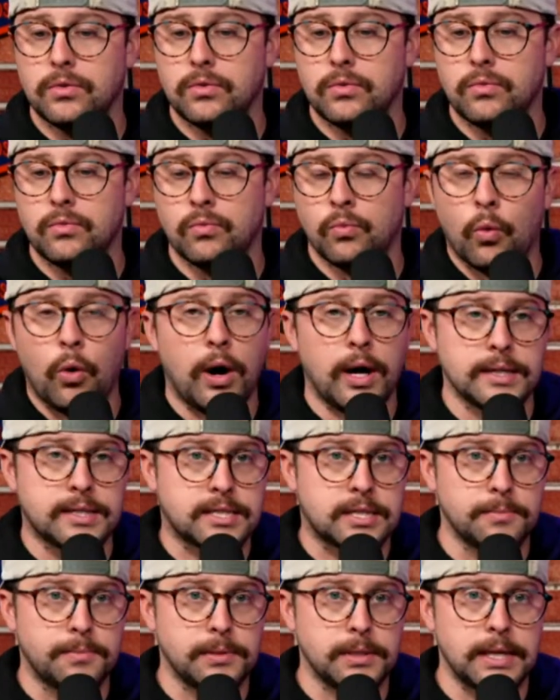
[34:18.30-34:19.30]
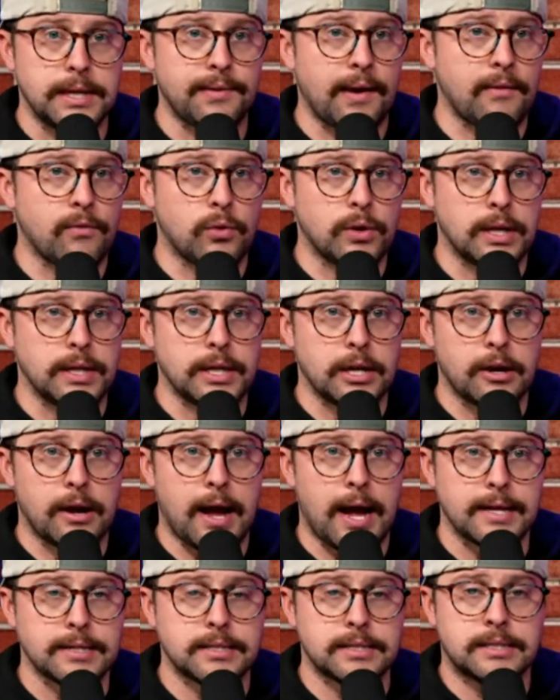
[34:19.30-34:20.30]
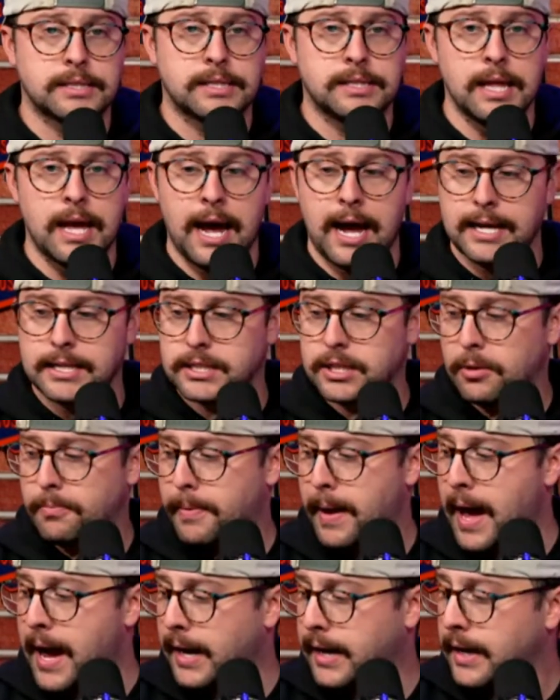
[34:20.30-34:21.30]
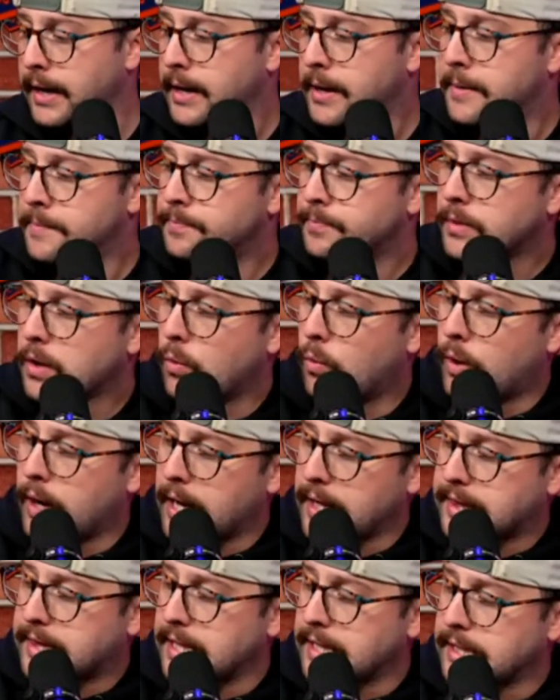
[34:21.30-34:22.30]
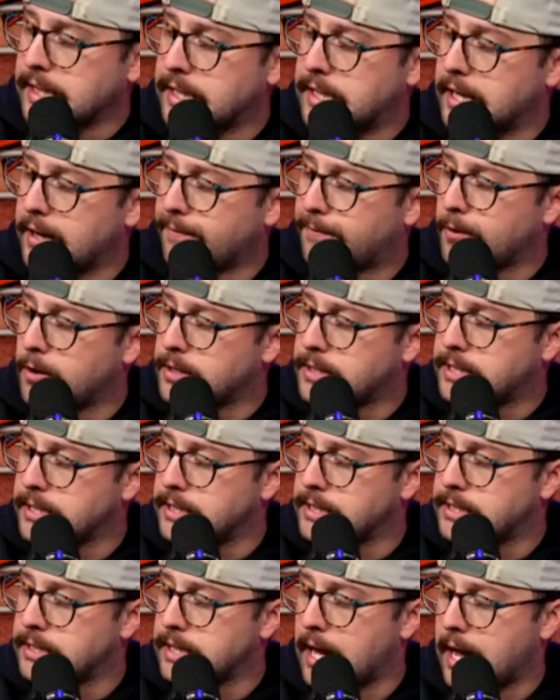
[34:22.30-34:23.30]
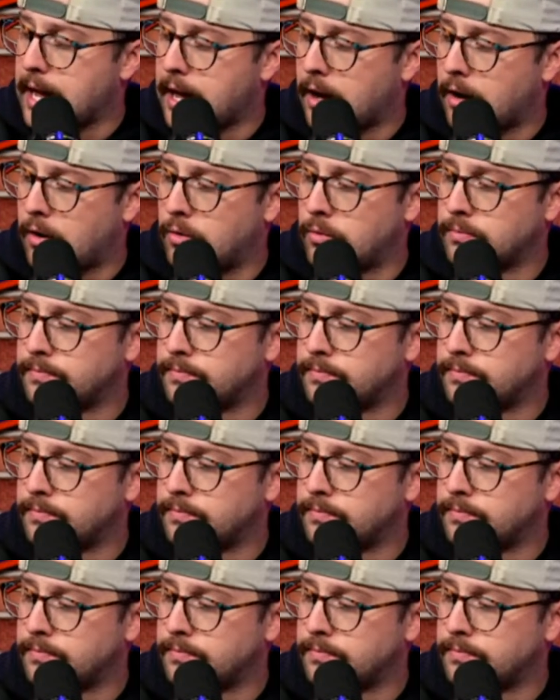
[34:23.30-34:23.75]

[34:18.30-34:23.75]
wants to believe everyone in there has their back. What I think the difference is now